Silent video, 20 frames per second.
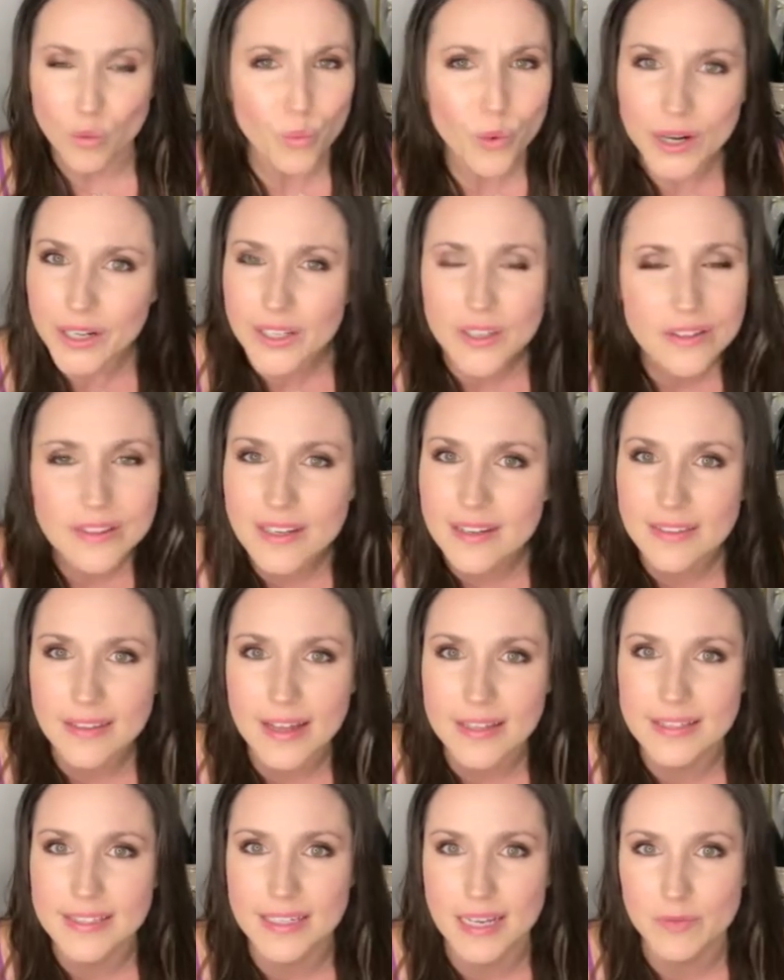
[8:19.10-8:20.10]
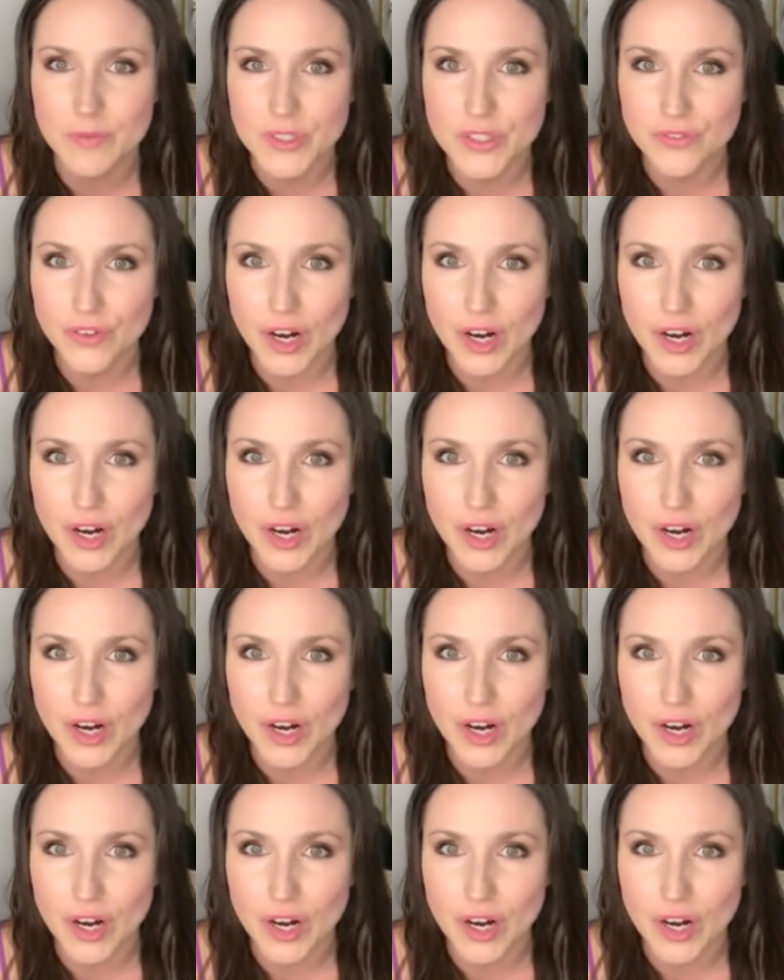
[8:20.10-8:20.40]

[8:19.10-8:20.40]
Where do you think that stems